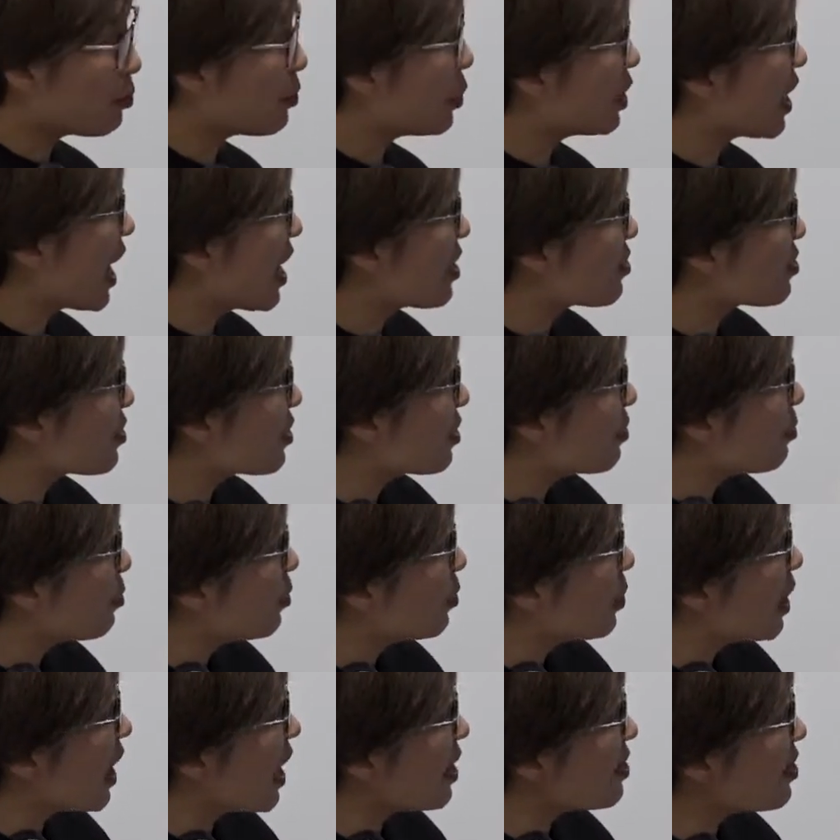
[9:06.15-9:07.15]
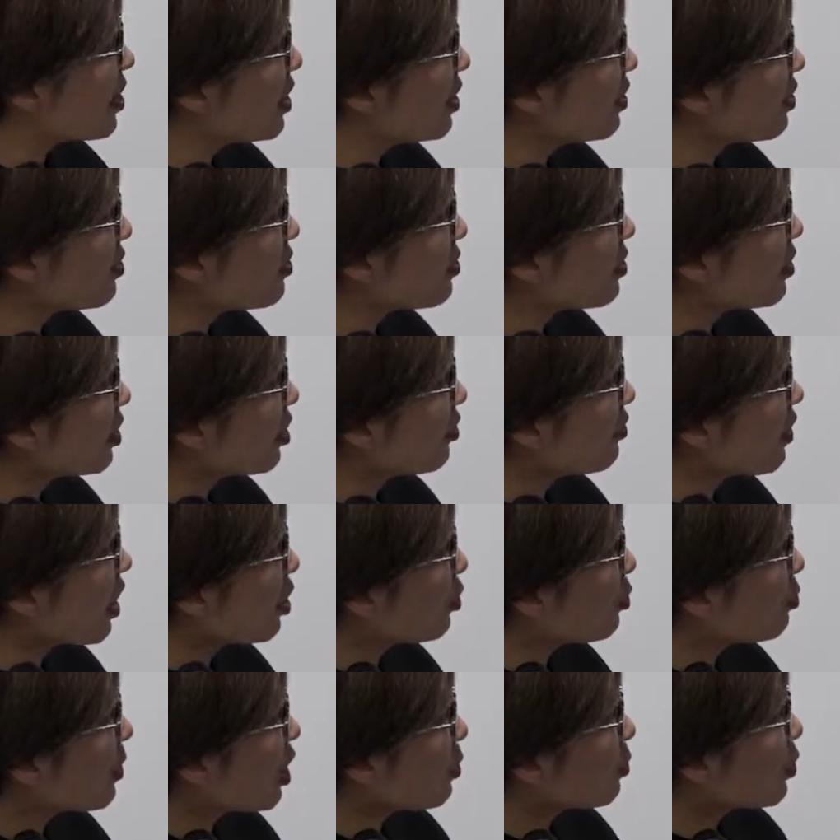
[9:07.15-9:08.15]
plastics, if
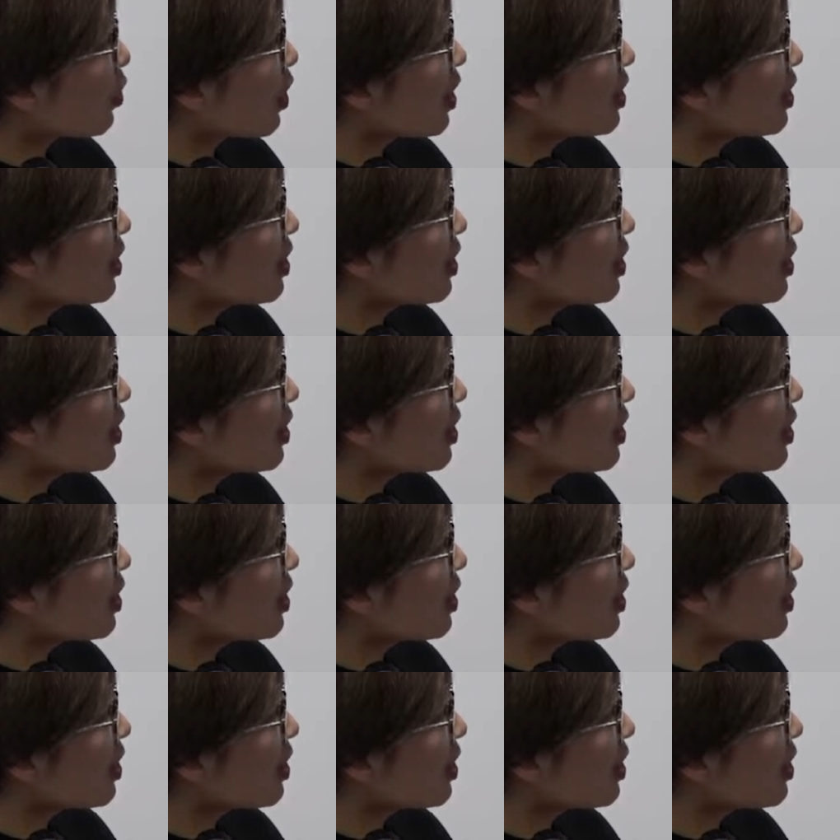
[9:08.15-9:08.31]
I remember